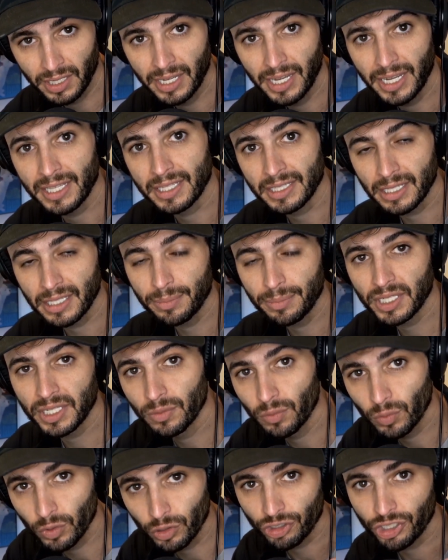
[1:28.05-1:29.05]
and
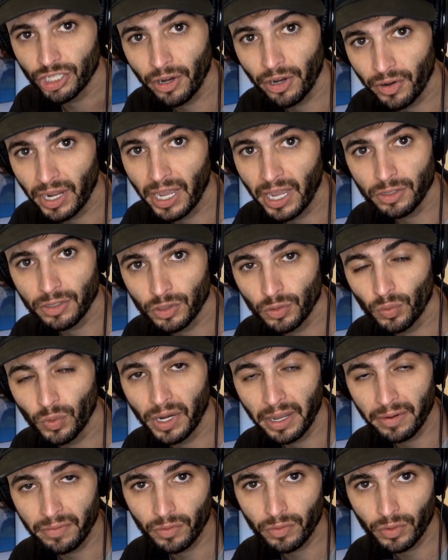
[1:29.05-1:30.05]
Libsyn will share it out to
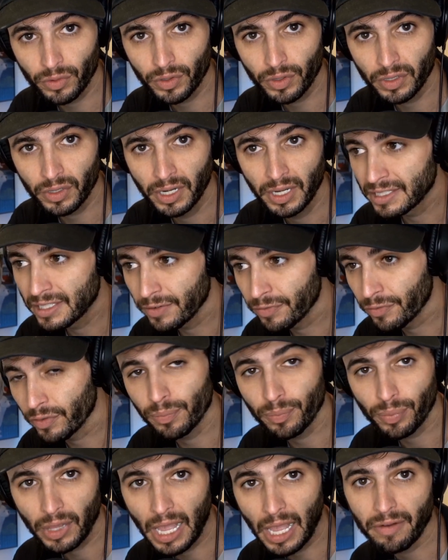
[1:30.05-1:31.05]
whatever
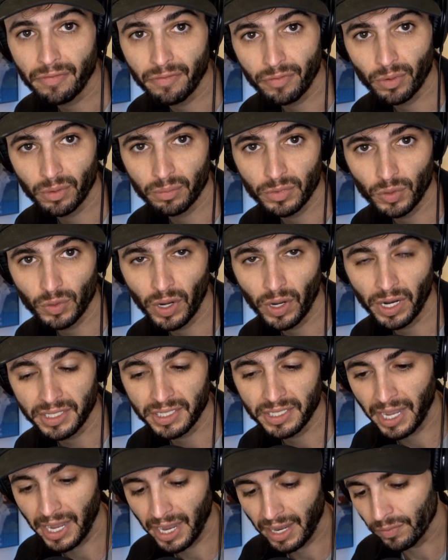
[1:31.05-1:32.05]
different platforms you want it
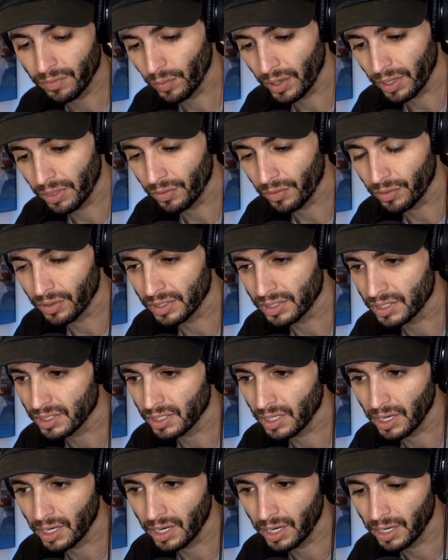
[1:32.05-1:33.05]
to have, whether it's
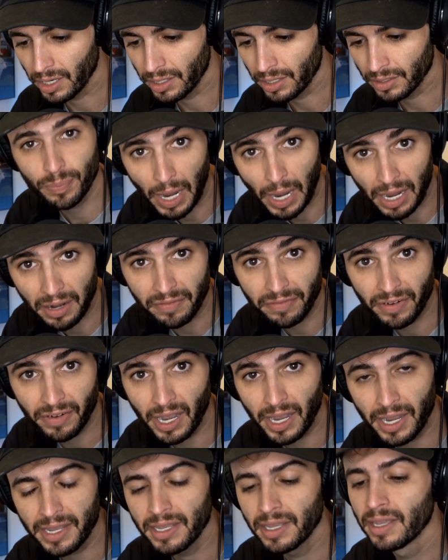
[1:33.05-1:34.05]
uh,
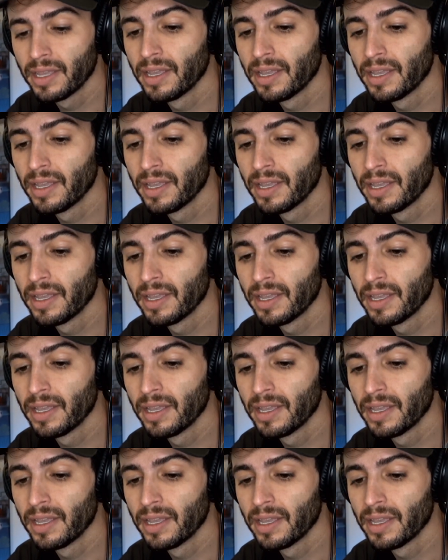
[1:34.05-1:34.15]
Spotify,